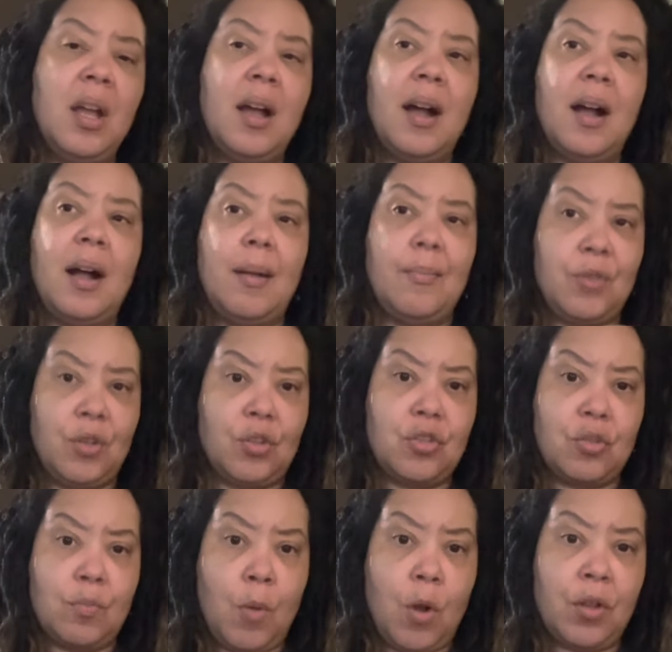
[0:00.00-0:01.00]

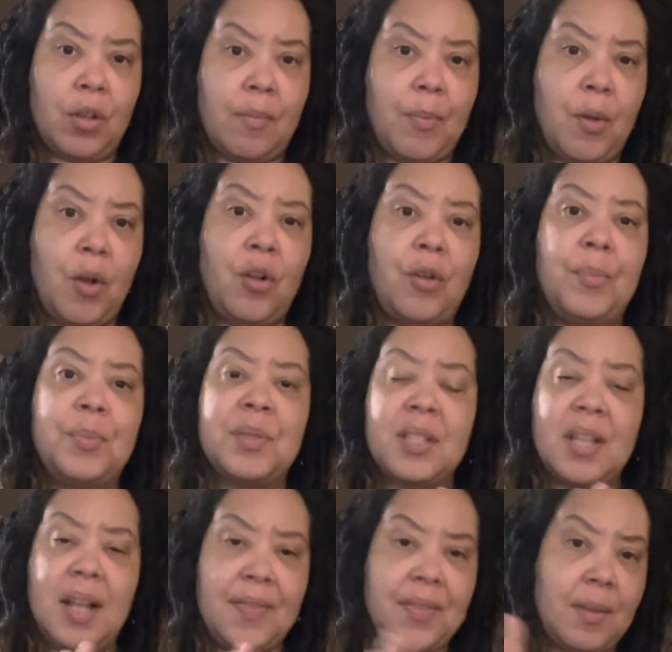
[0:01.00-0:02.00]
those smaller
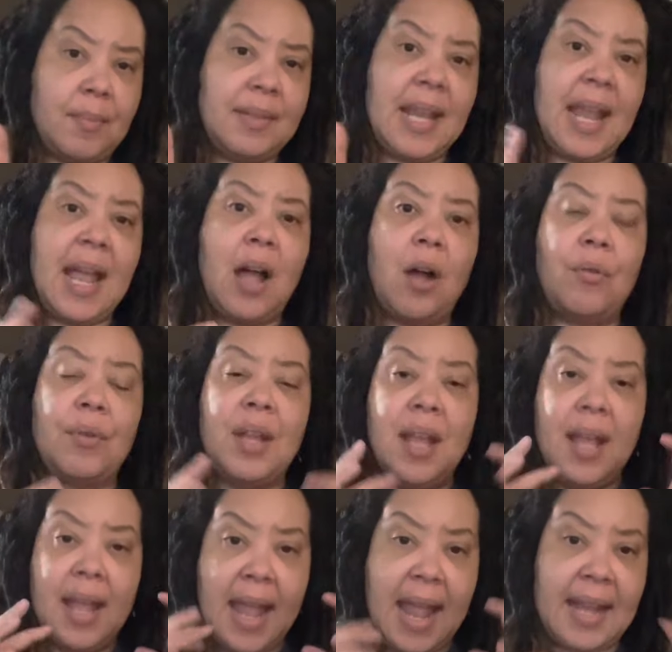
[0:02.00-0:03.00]
bulbs, cut them down
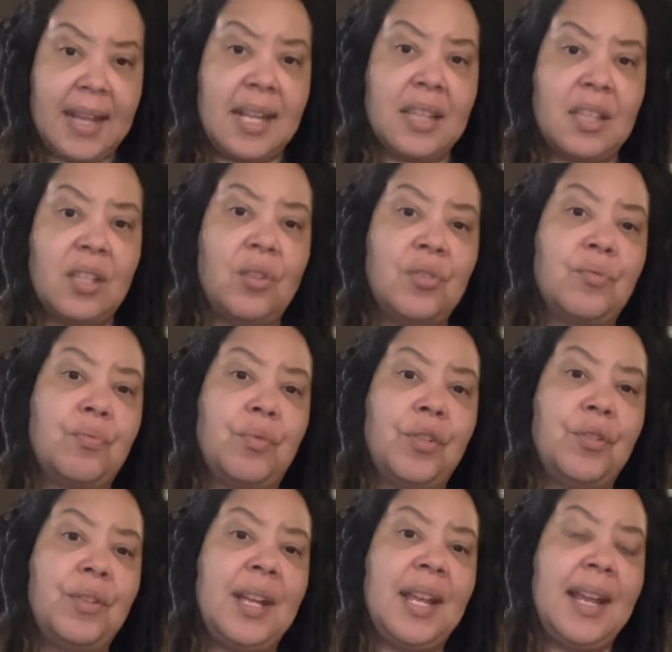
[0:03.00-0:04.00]
and get those
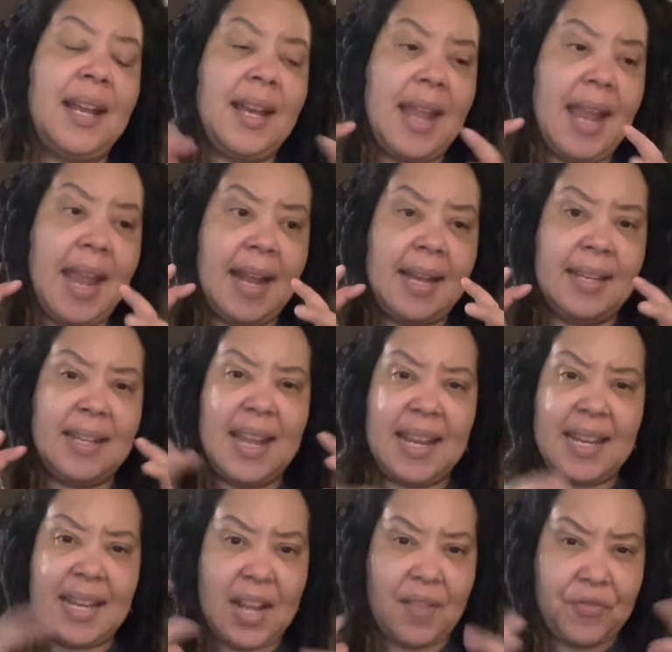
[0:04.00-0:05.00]
rooted
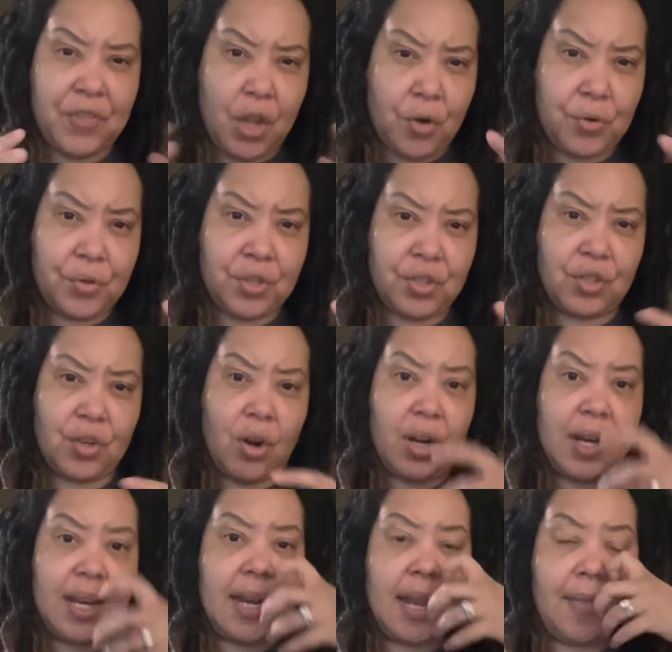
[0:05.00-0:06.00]
and get those
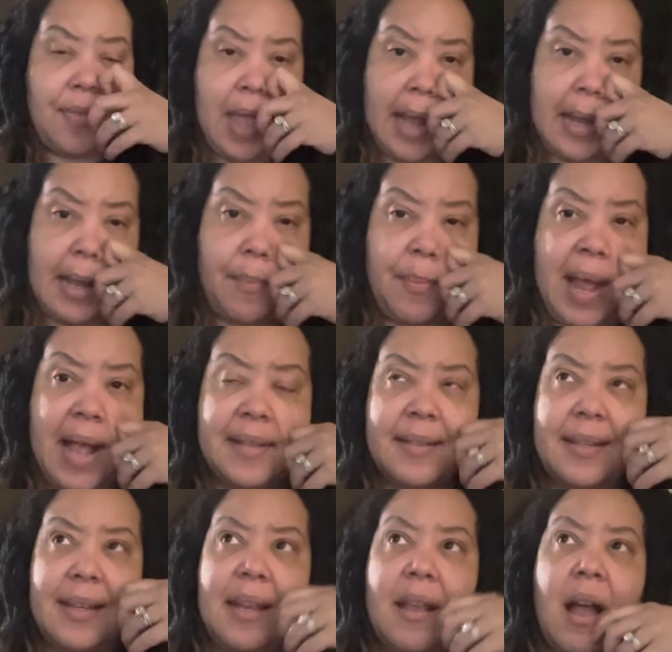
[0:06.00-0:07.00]
started in that
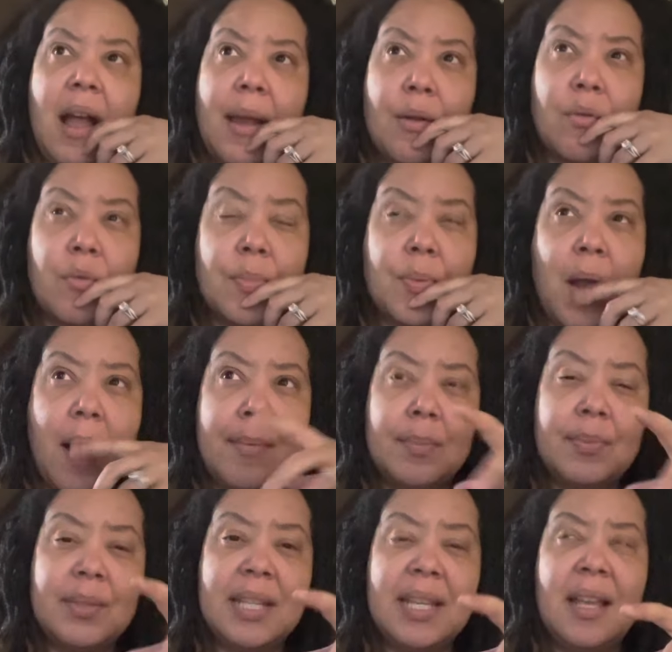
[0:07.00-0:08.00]
capacity.
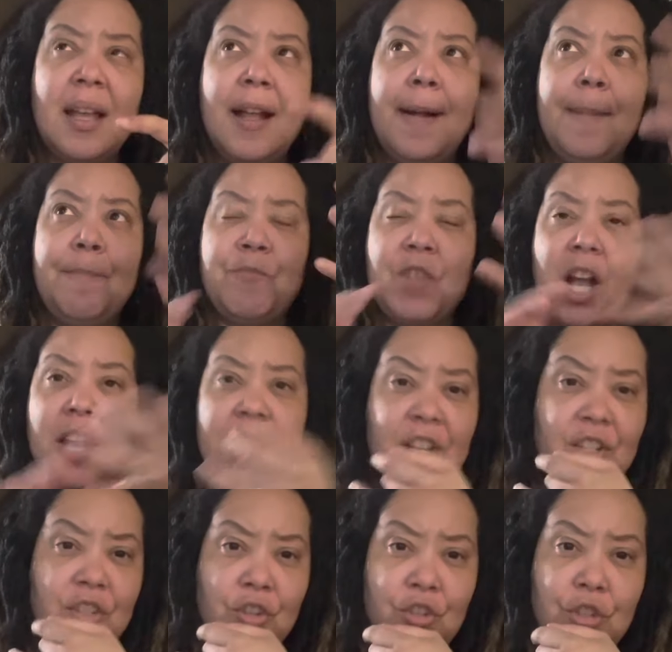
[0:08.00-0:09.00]

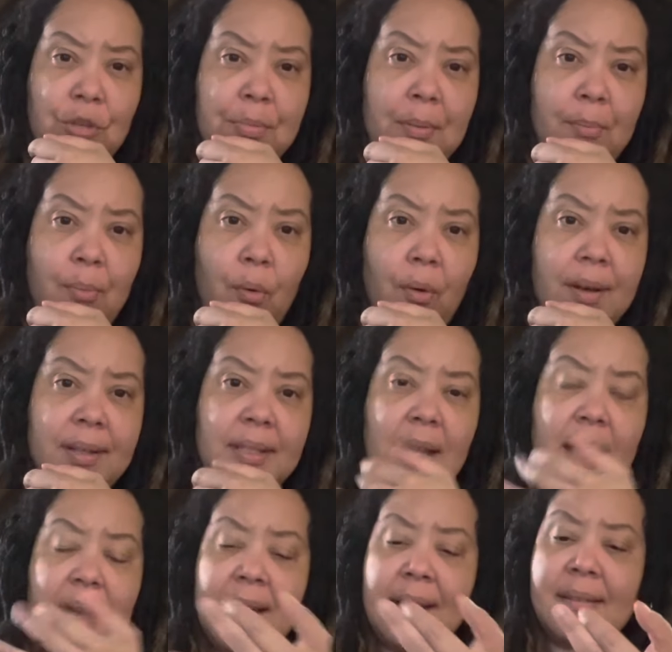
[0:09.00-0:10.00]
Onions are super important
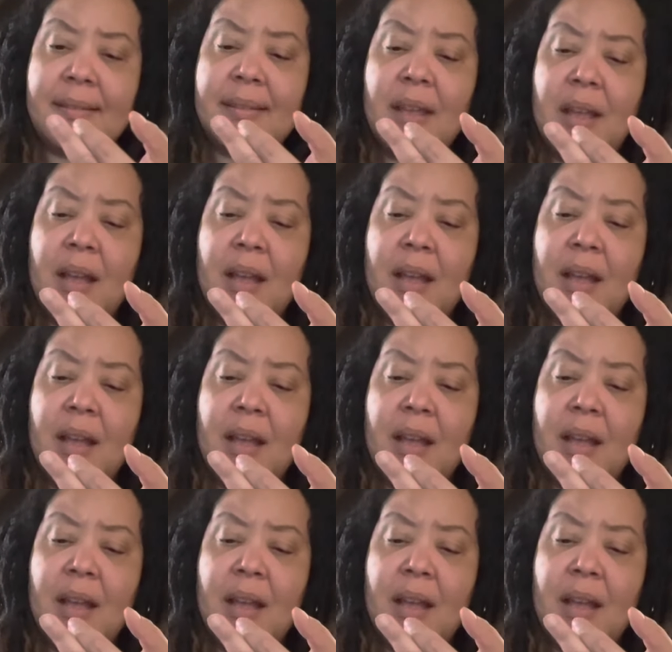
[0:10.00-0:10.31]
to us.